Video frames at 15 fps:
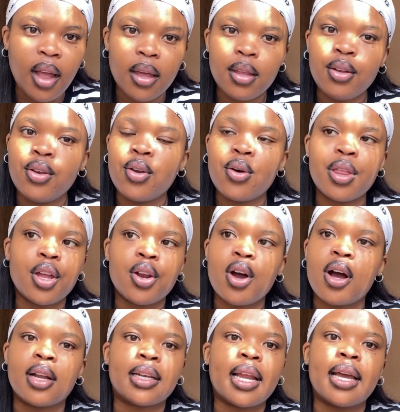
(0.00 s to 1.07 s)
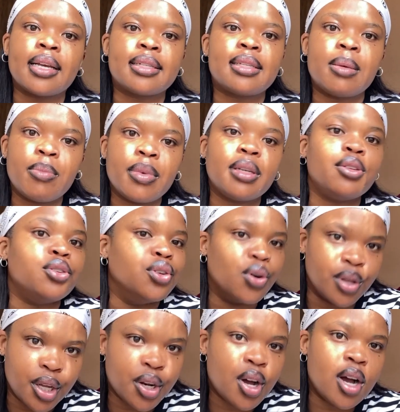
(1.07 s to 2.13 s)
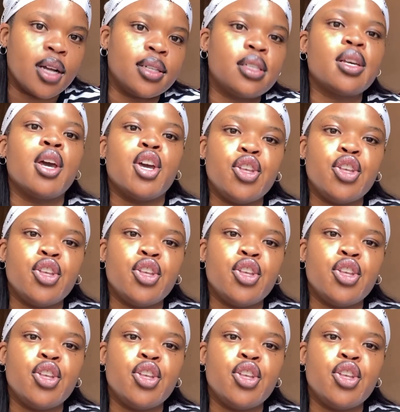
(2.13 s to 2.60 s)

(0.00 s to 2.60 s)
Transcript: No, they're not. Like, no, they're not.